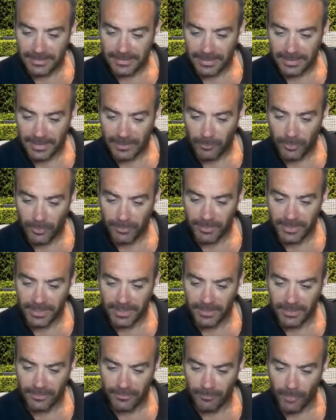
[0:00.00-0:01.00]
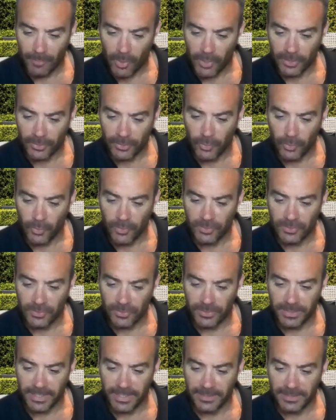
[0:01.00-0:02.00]
What do we think of mitered corners
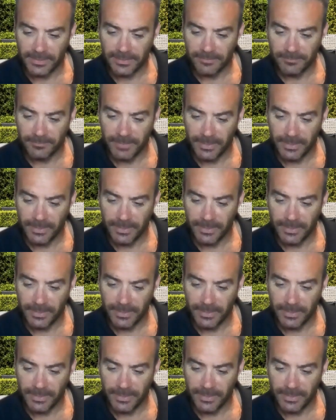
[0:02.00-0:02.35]
on decks?